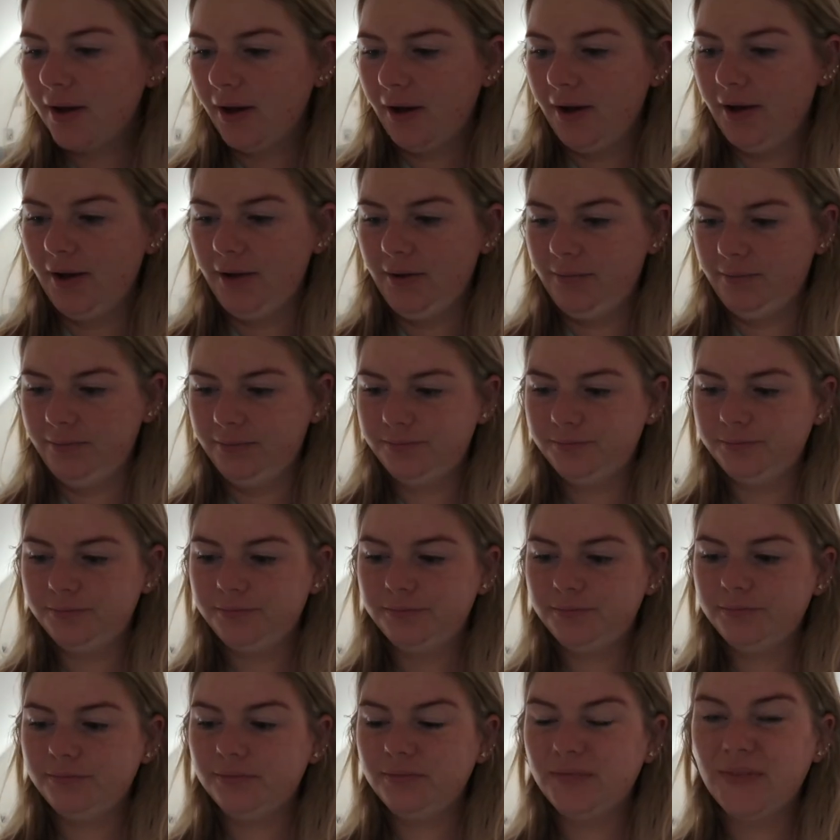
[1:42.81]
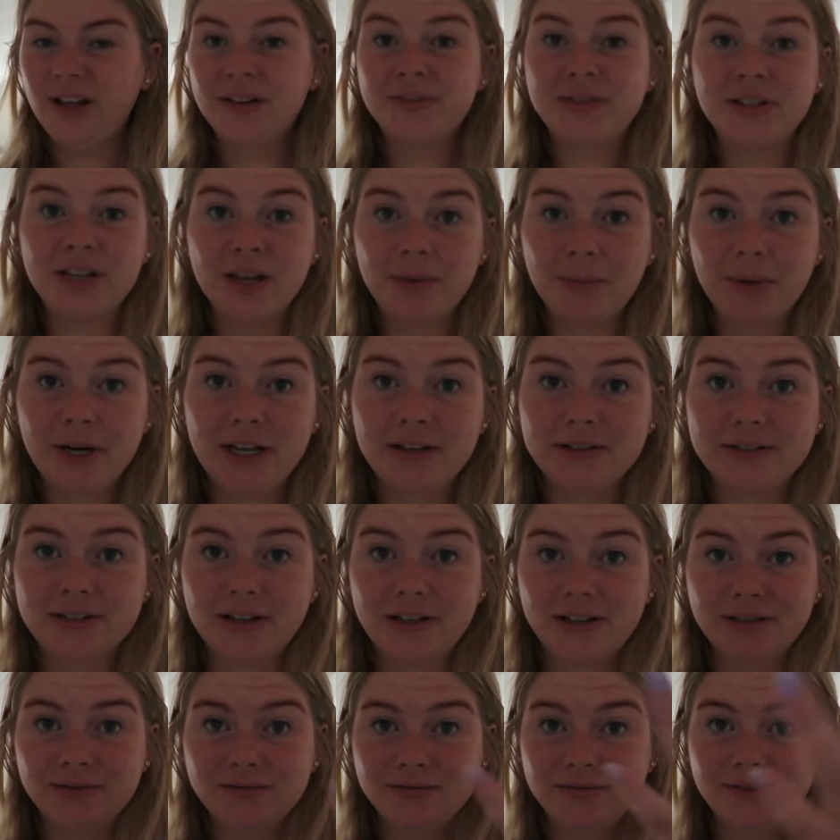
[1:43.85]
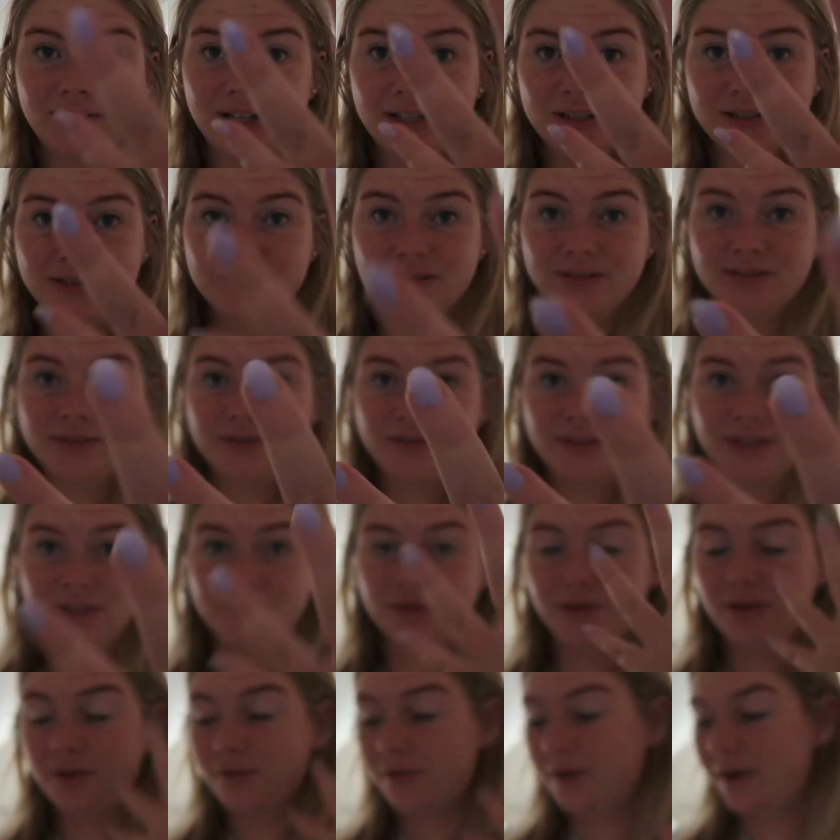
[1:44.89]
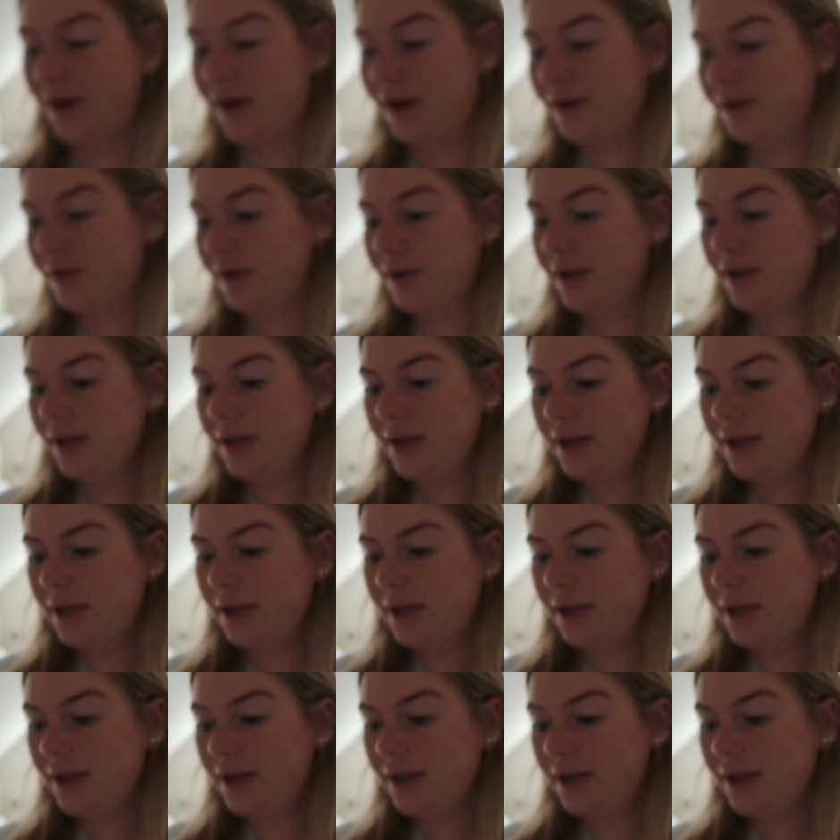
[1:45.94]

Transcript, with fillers: um I have to get my nails done because these are all grown out